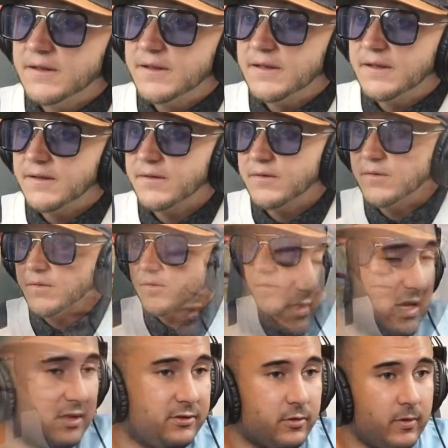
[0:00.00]
All right, the line
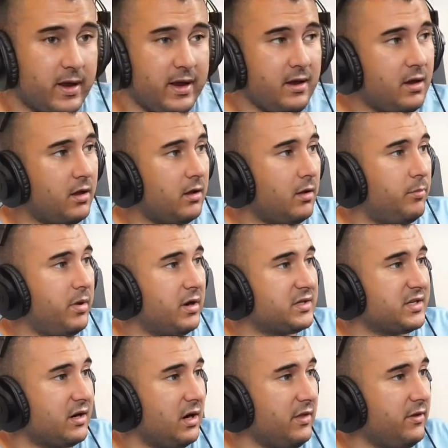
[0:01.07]
is at 3.
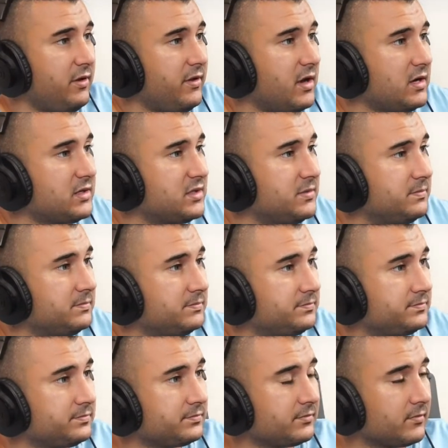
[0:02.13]
Bears are underdogs.
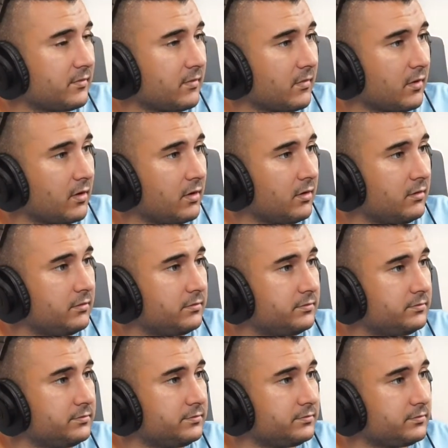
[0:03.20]
Did we discuss Anthony
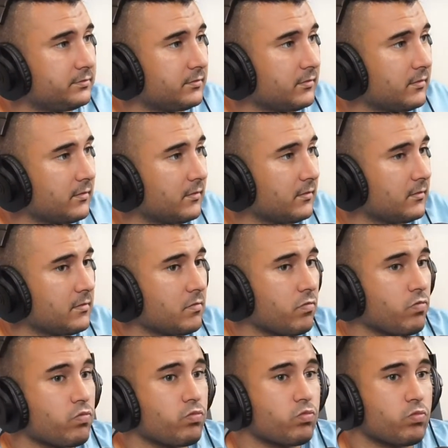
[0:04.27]
Miller at all? What do
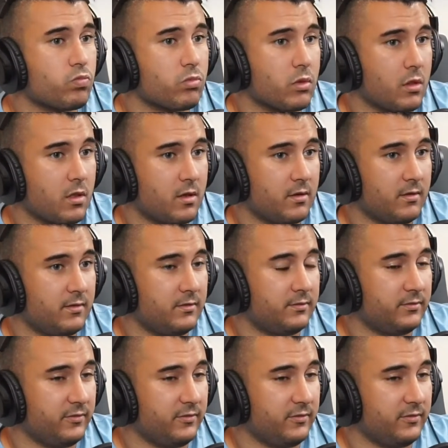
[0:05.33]
we expect out of him?